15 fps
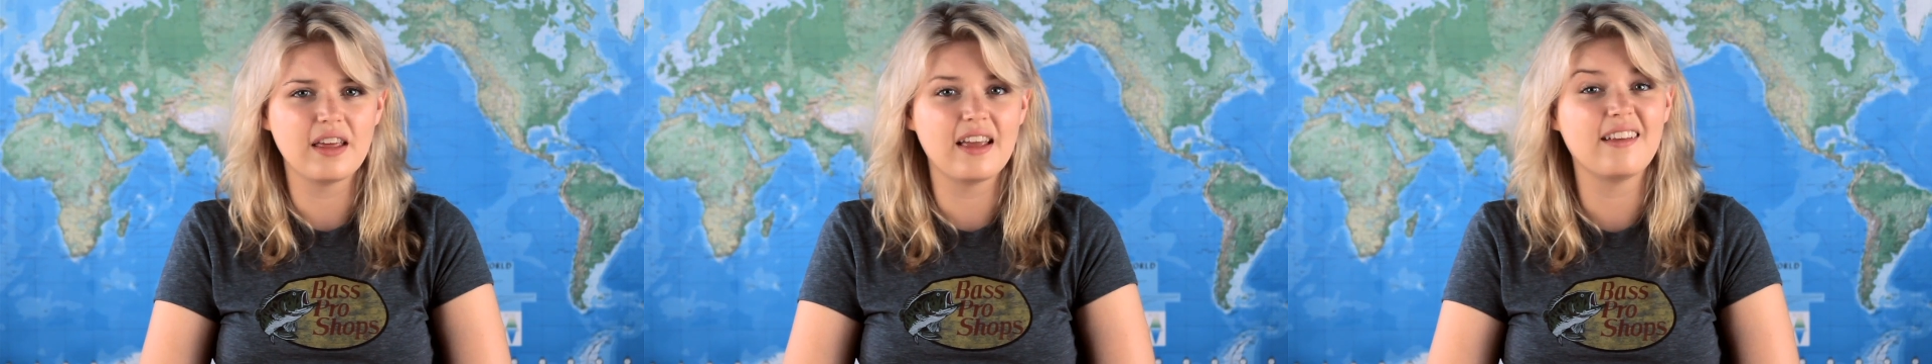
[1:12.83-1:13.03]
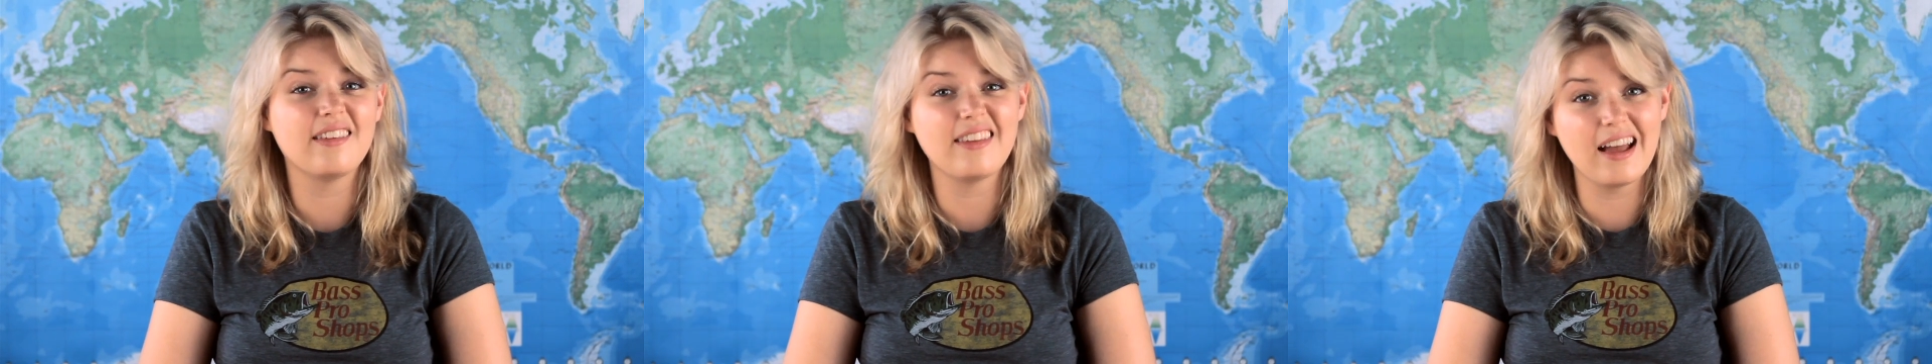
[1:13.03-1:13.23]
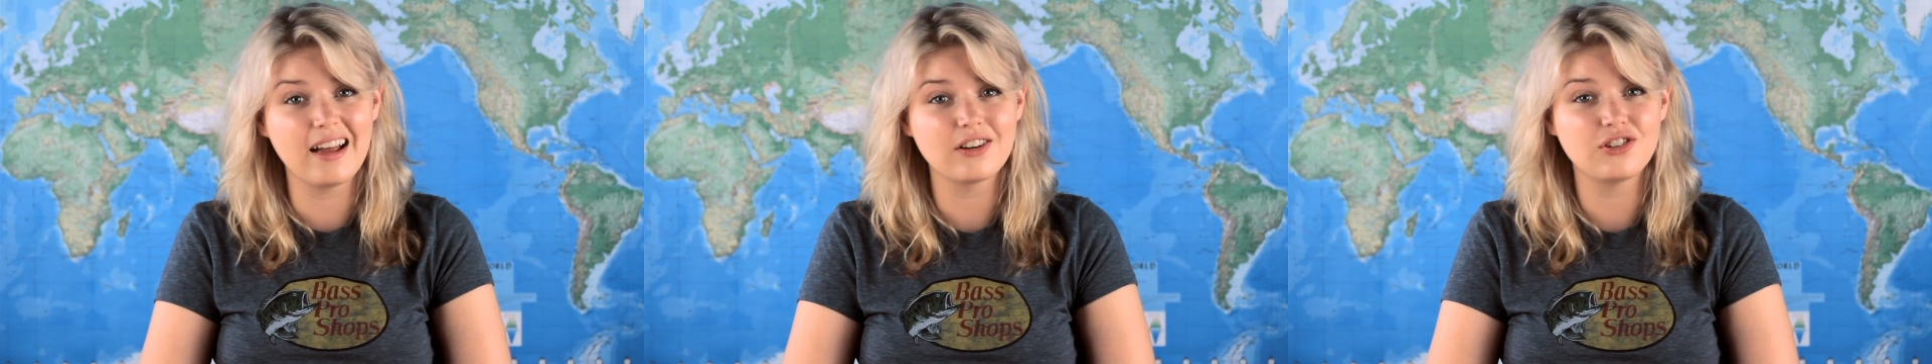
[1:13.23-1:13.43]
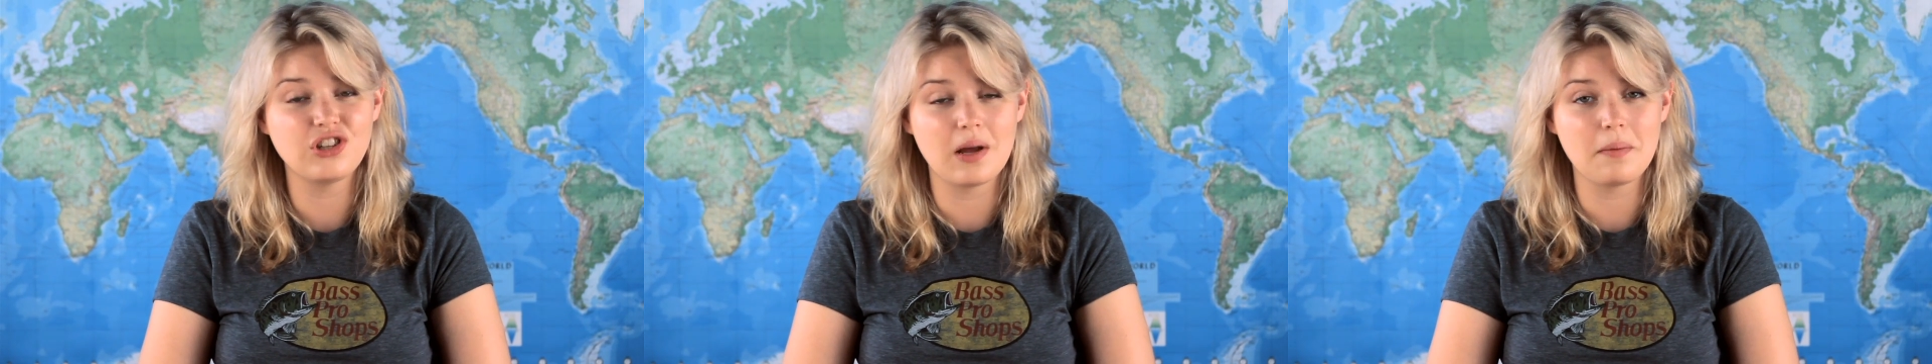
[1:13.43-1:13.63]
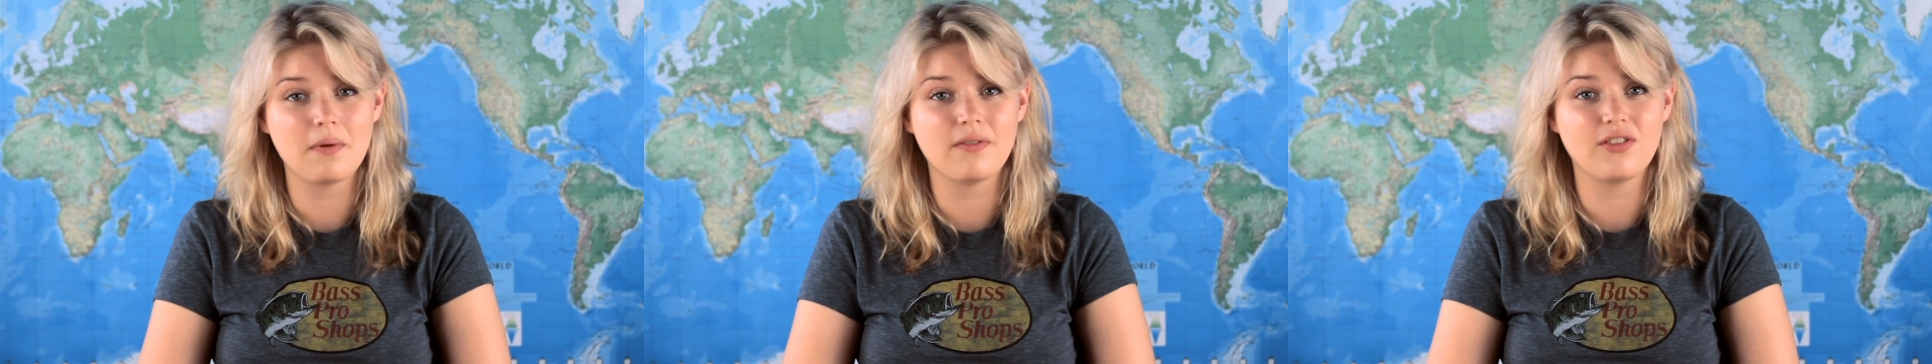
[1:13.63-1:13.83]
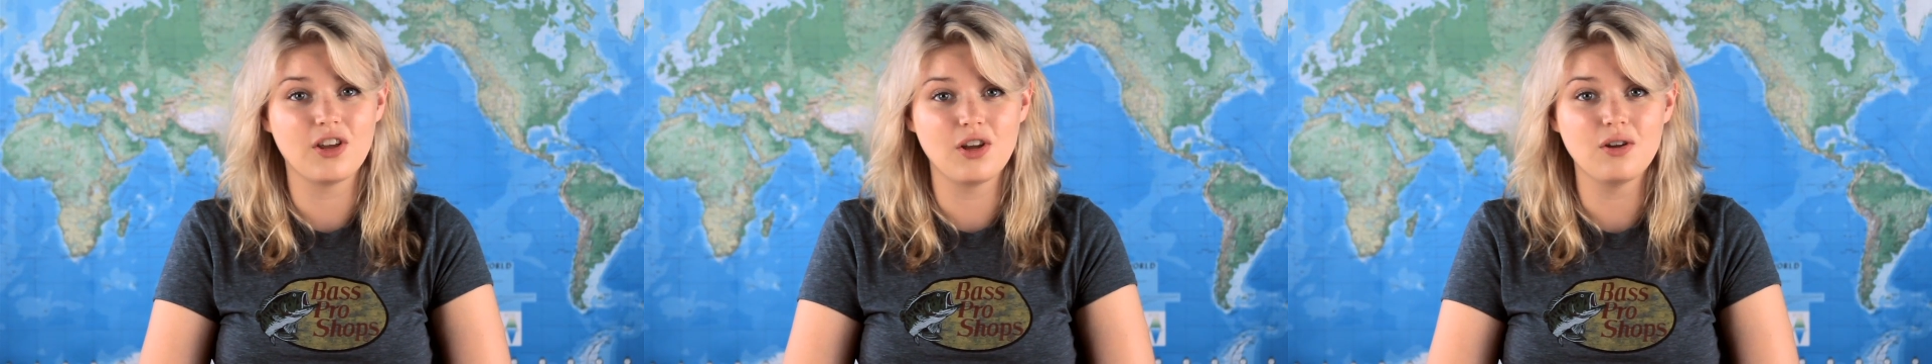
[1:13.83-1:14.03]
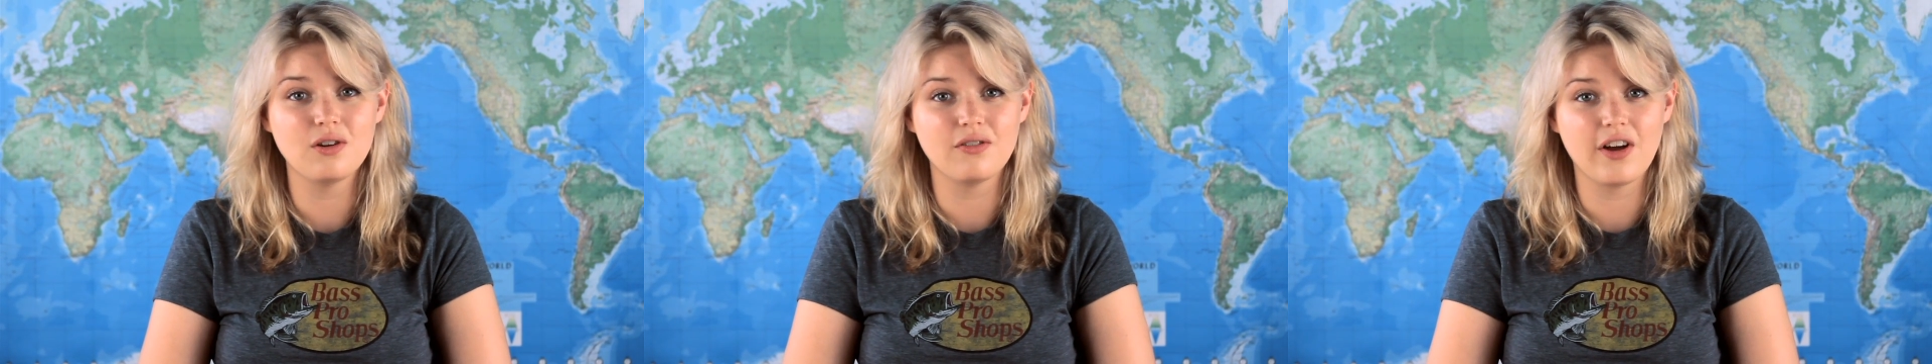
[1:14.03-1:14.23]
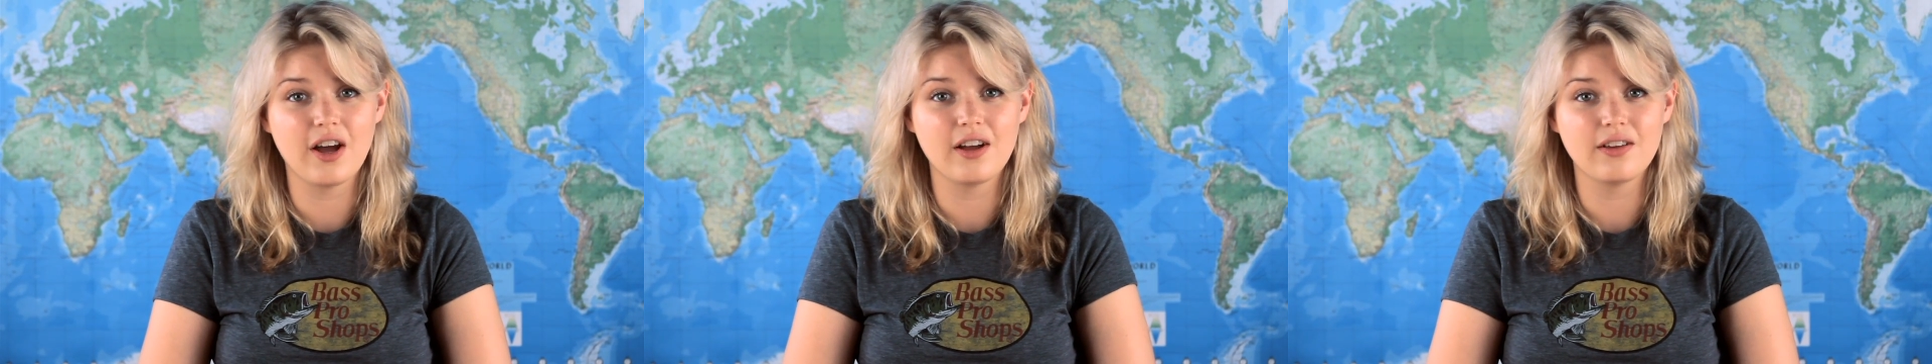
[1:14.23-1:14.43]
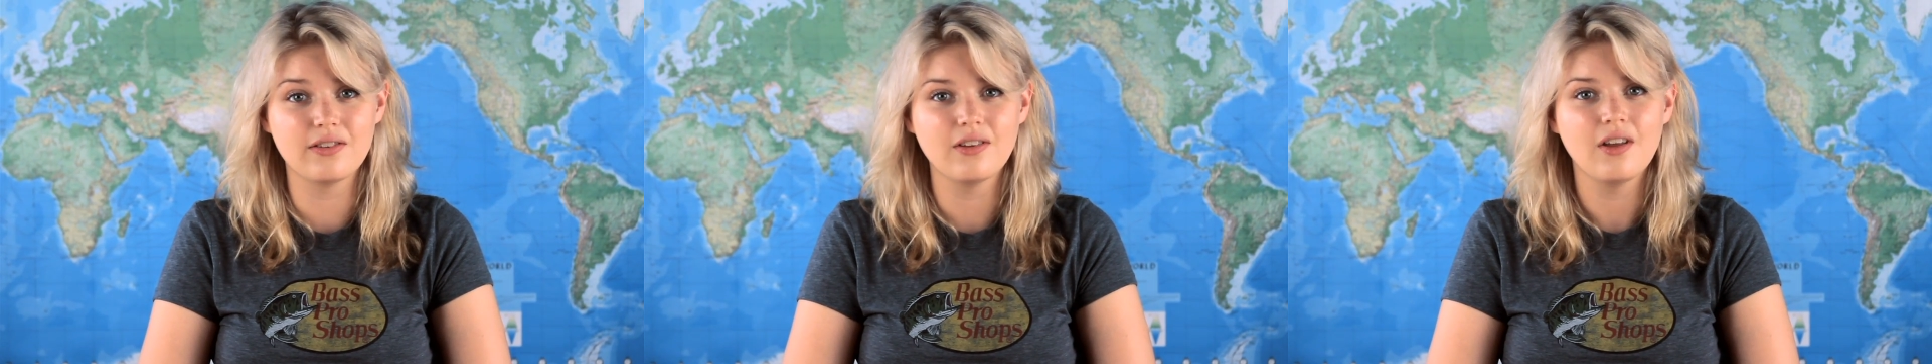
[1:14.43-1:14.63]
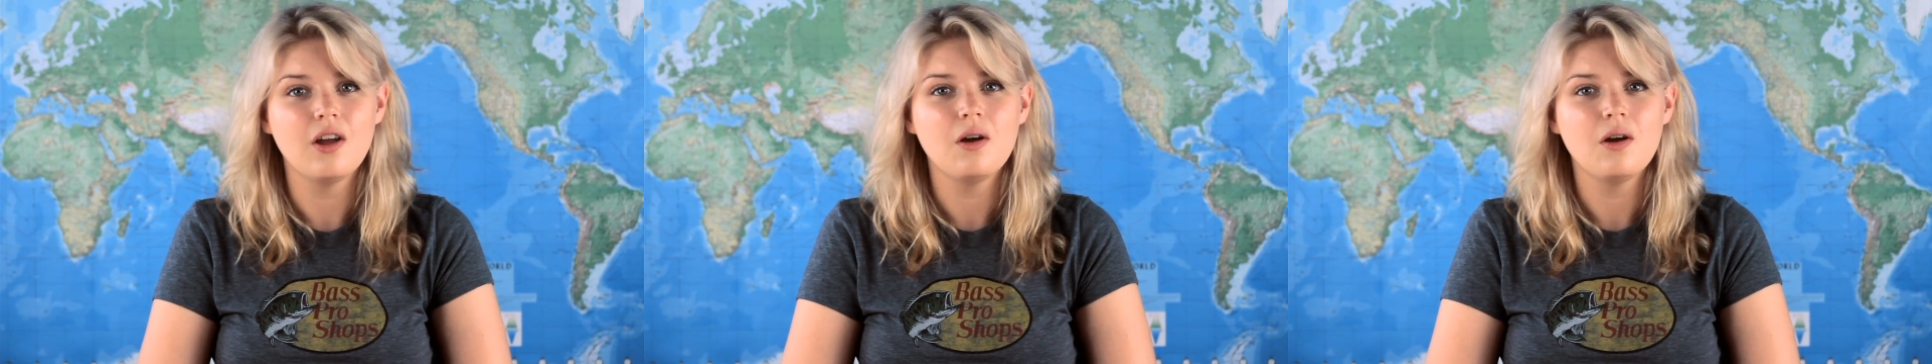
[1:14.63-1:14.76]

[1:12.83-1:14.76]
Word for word: exact shape of the universe,